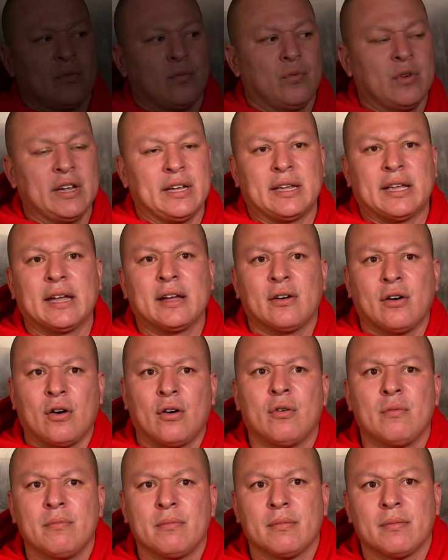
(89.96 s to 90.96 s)
we get
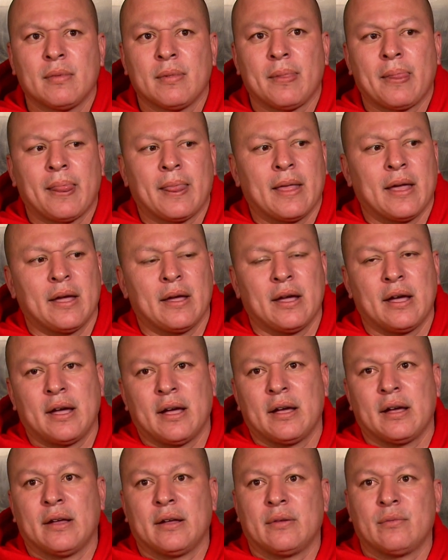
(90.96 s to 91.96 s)
home,
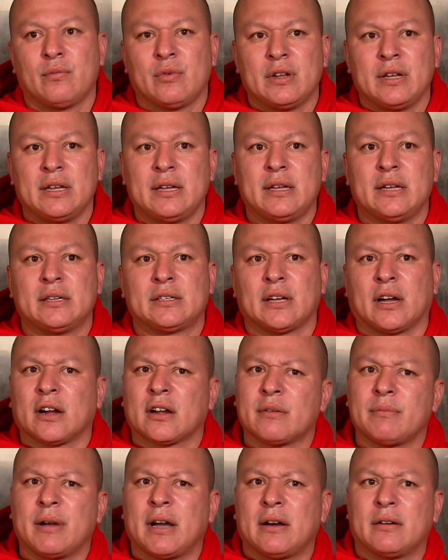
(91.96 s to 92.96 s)
and we
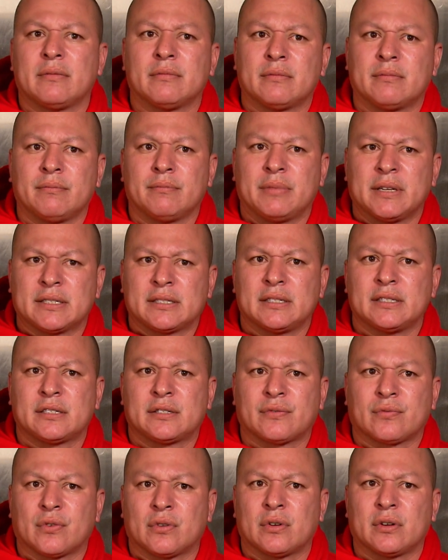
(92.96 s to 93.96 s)
talk about
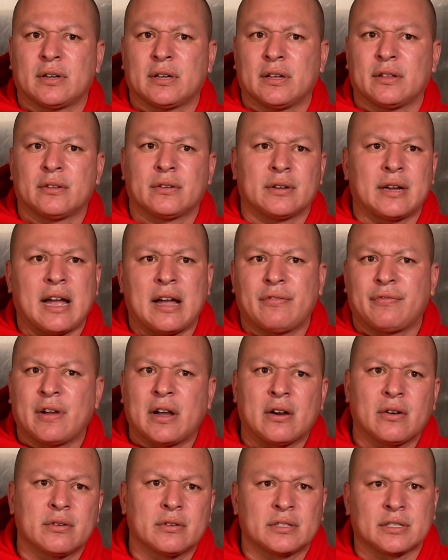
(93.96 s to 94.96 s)
business for another half
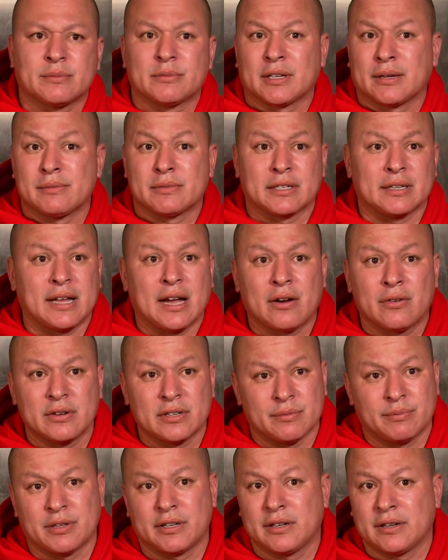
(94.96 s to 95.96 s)
hour, sometimes an hour,
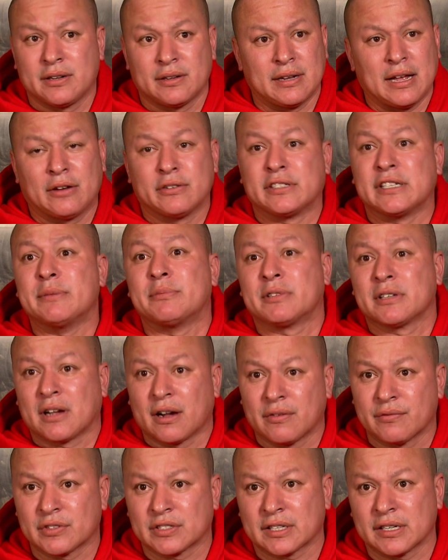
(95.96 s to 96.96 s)
depending on how deep the
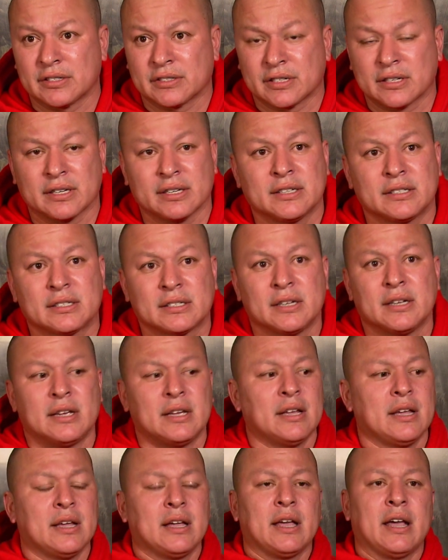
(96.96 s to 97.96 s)
conversation gets.
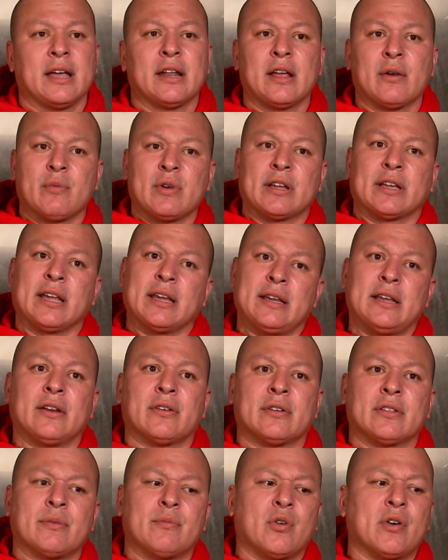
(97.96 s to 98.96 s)
And then we get
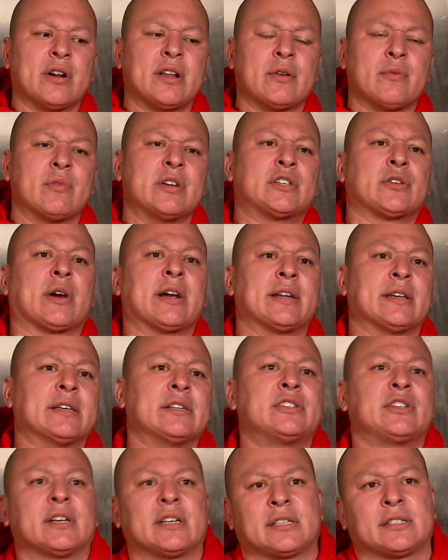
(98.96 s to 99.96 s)
here in the morning and we try to
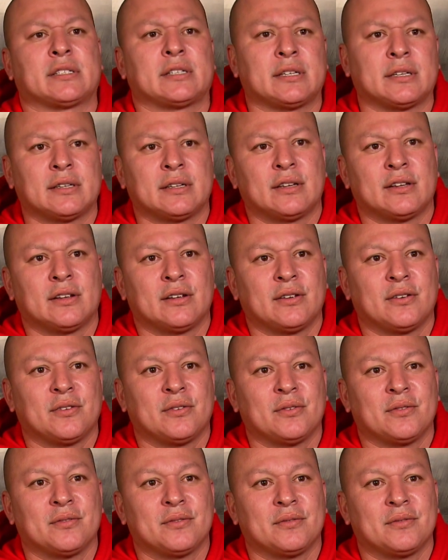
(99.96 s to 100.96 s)
adjust.
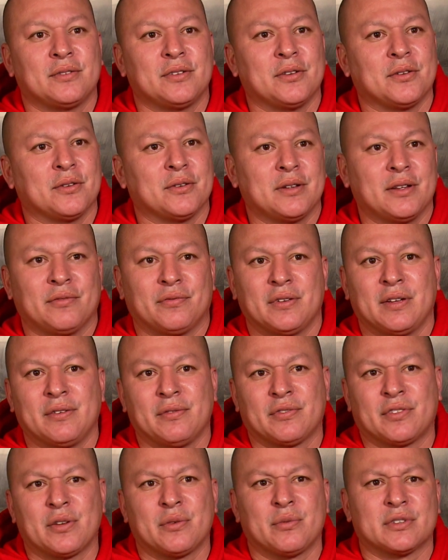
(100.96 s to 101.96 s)
You know, if,
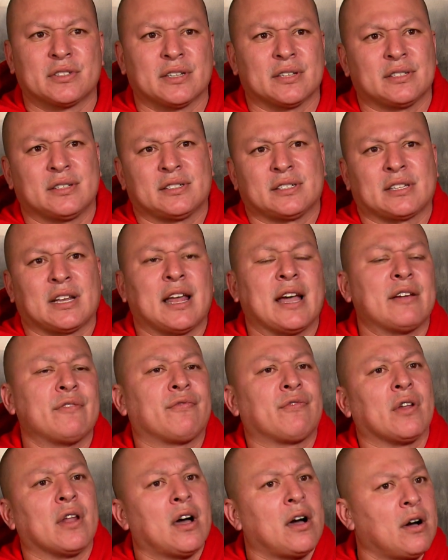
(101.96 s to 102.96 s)
if there was a slight
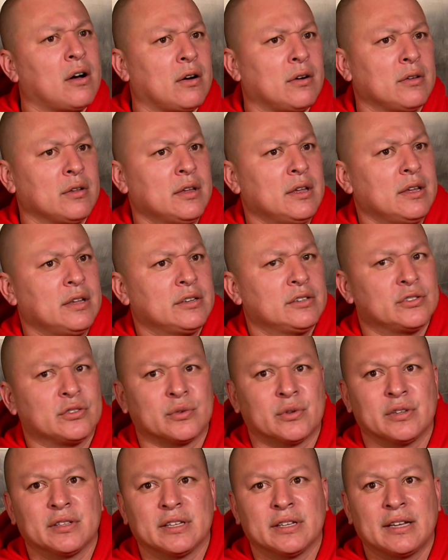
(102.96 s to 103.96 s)
flaw
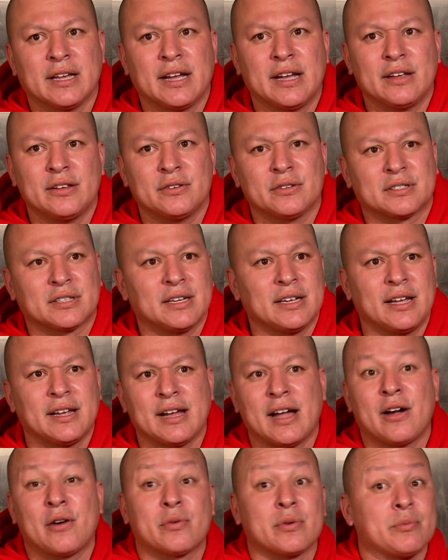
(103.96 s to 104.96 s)
during the day, you say, hey,
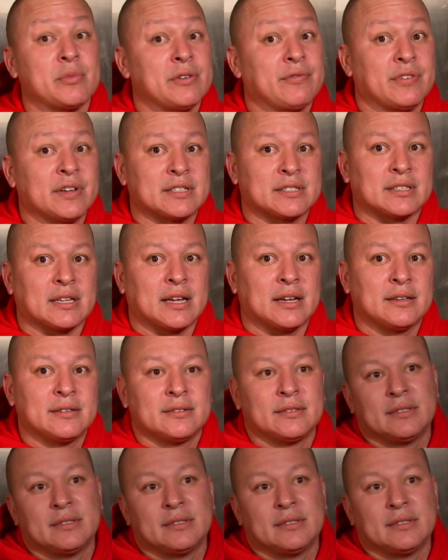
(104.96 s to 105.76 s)
how can we fix that?